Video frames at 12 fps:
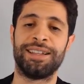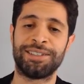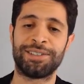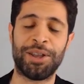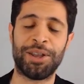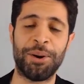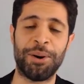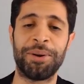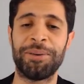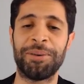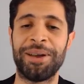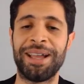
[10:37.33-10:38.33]
You don't
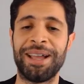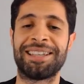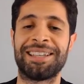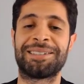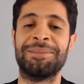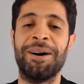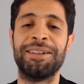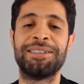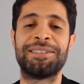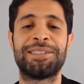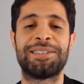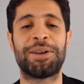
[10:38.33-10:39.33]
want to wait 6
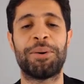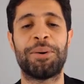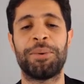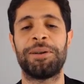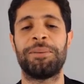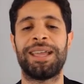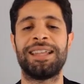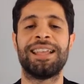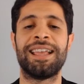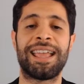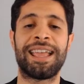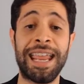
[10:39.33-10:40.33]
months. You don't want to wait
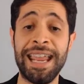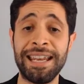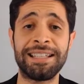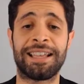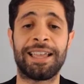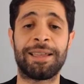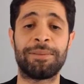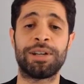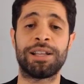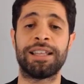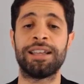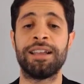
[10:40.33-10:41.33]
any time,
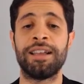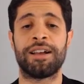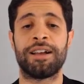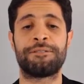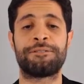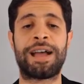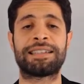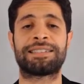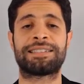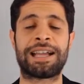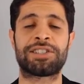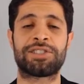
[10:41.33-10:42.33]
really.
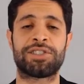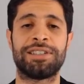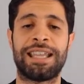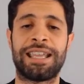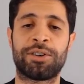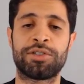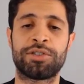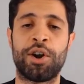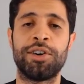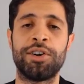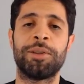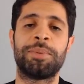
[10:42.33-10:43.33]
Fast action takers
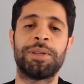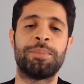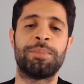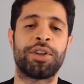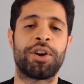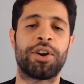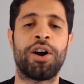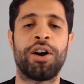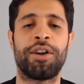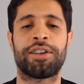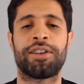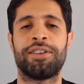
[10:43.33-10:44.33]
are the people that
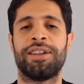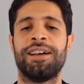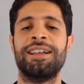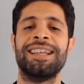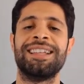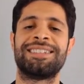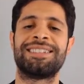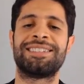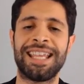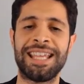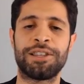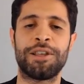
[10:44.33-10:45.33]
are going to
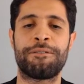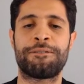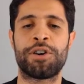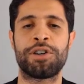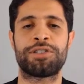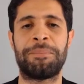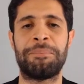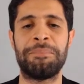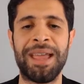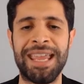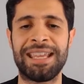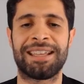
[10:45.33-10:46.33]
see the difference and
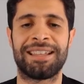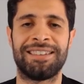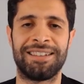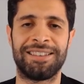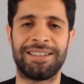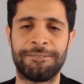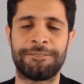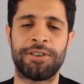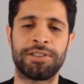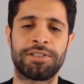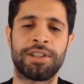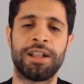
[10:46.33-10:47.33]
make the
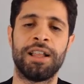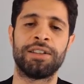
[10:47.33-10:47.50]
difference.